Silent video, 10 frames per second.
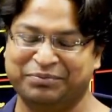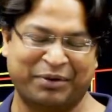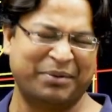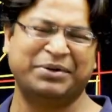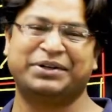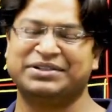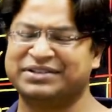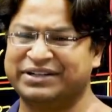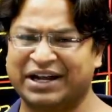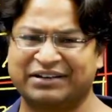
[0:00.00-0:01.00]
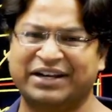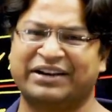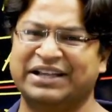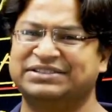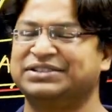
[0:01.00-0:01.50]
Probably it is The Dark Knight
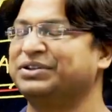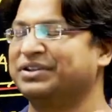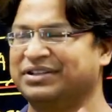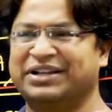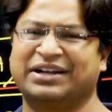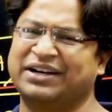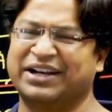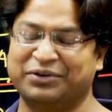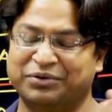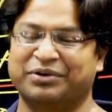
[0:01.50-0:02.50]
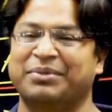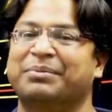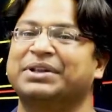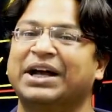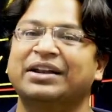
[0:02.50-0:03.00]
Rises or The Dark Knight, I don't
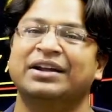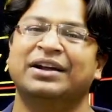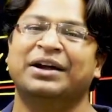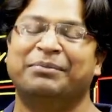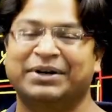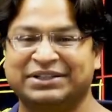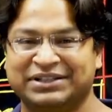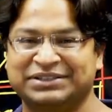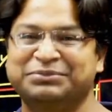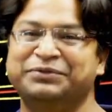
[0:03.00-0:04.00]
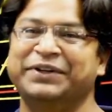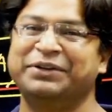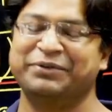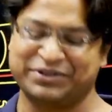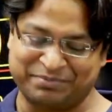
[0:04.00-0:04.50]
remember that. But there is a movie
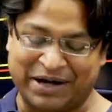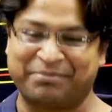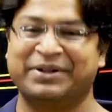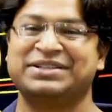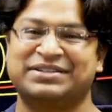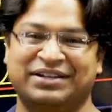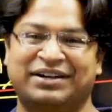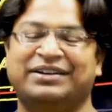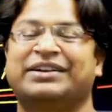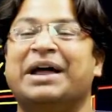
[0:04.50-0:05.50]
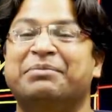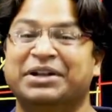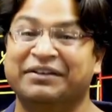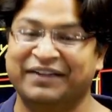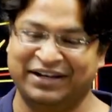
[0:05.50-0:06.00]
in which Batman is trapped
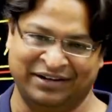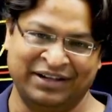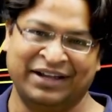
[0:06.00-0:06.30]
in a well.